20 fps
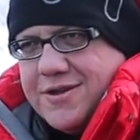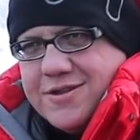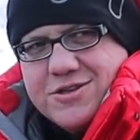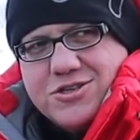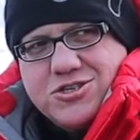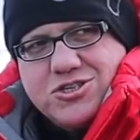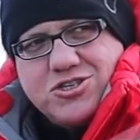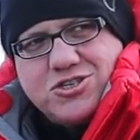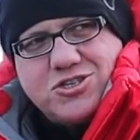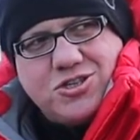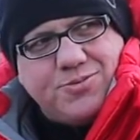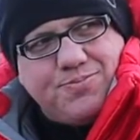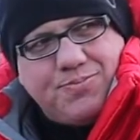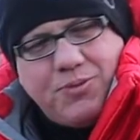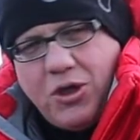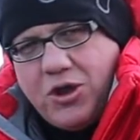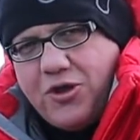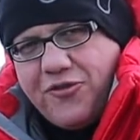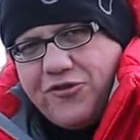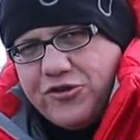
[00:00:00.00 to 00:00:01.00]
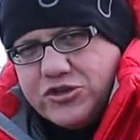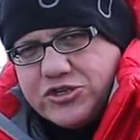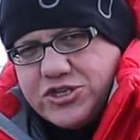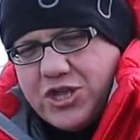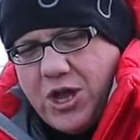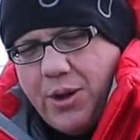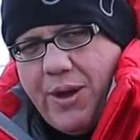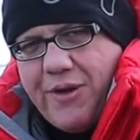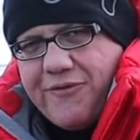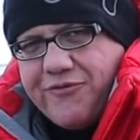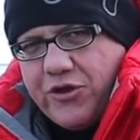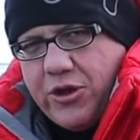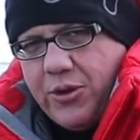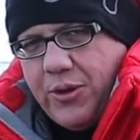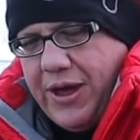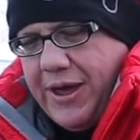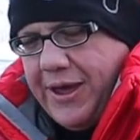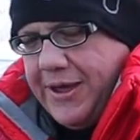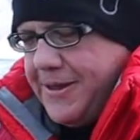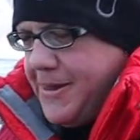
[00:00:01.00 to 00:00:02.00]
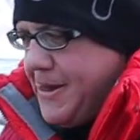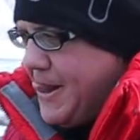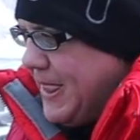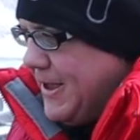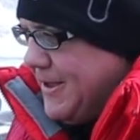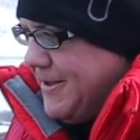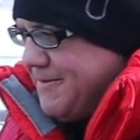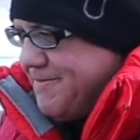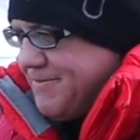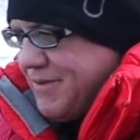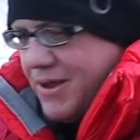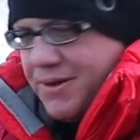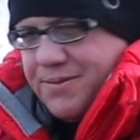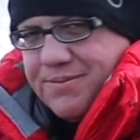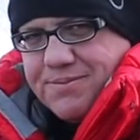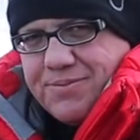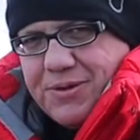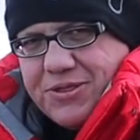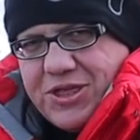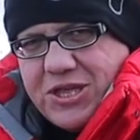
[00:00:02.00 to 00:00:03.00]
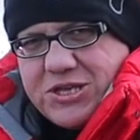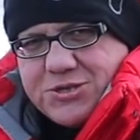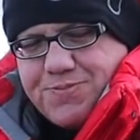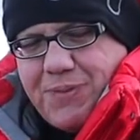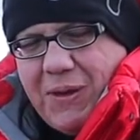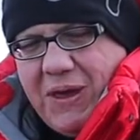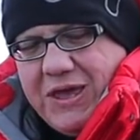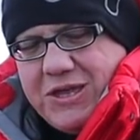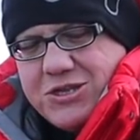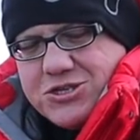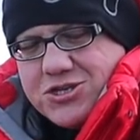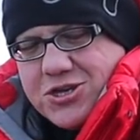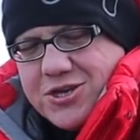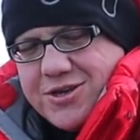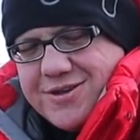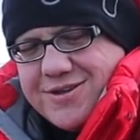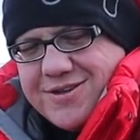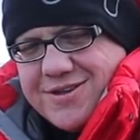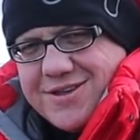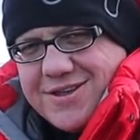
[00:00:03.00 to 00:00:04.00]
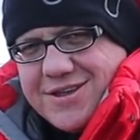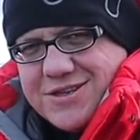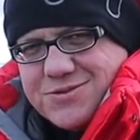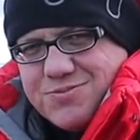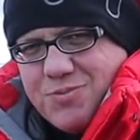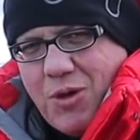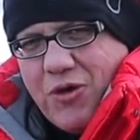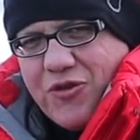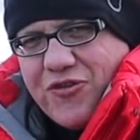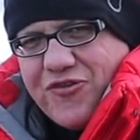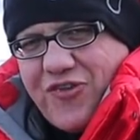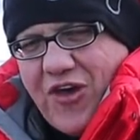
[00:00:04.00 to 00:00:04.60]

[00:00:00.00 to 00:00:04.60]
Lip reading: There's beautiful snow everywhere. But this beach is most